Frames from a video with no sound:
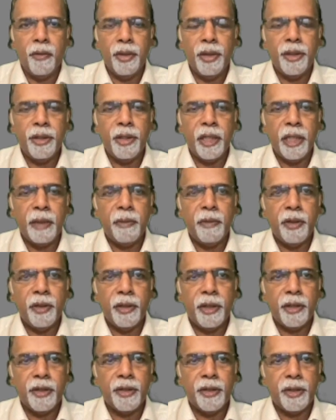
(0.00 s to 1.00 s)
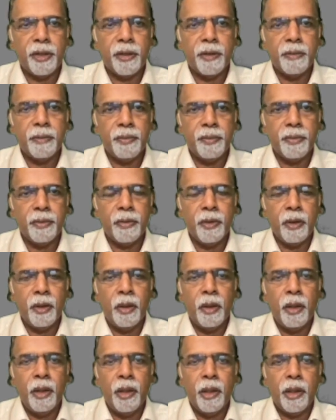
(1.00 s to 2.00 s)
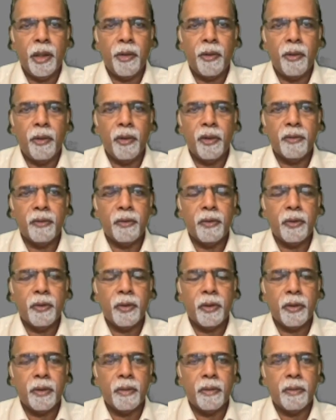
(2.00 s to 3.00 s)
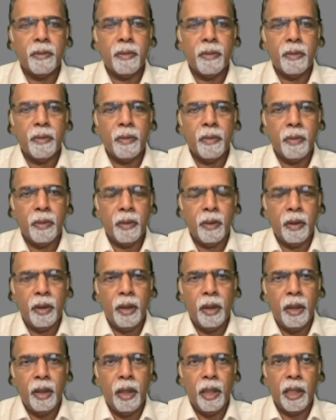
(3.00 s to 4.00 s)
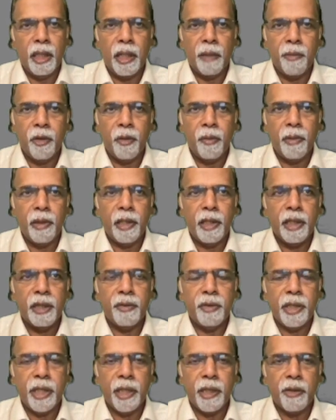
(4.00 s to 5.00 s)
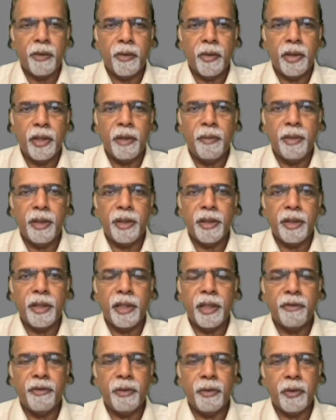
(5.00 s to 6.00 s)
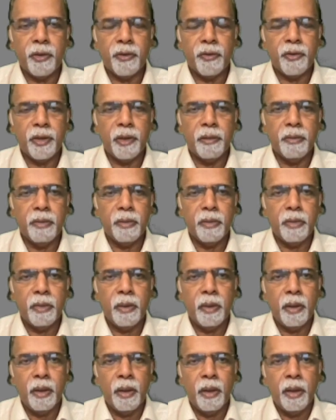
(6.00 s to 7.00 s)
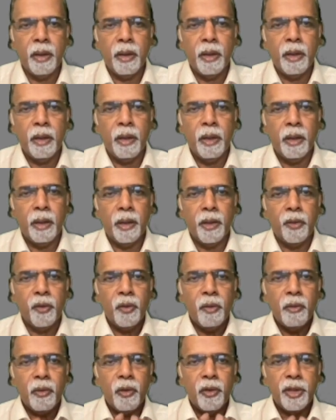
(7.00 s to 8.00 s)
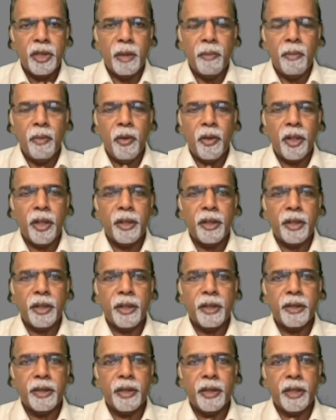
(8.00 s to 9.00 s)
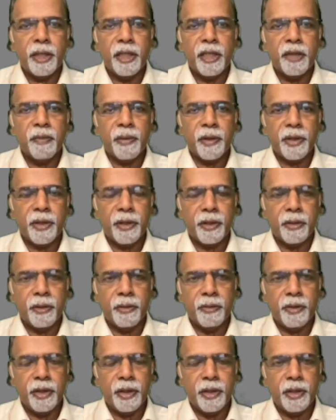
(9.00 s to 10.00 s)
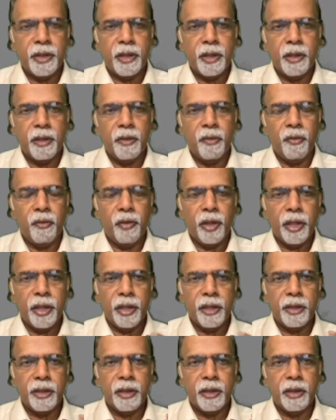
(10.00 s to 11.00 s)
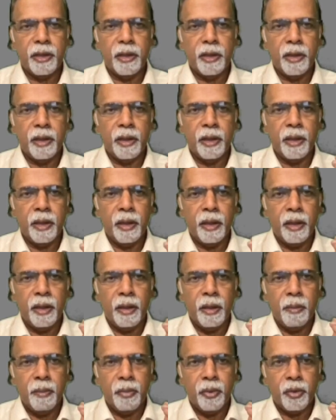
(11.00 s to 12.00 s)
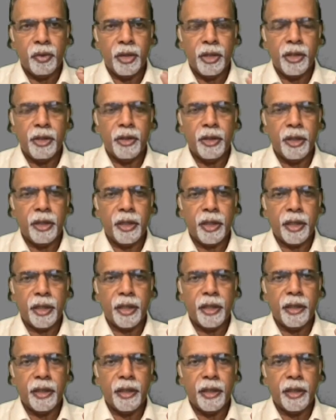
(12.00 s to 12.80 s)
of the chest, we have to look for other abnormalities which I have already mentioned a few of them. The two most important things in the inspection of chest, one is the position of the trachea,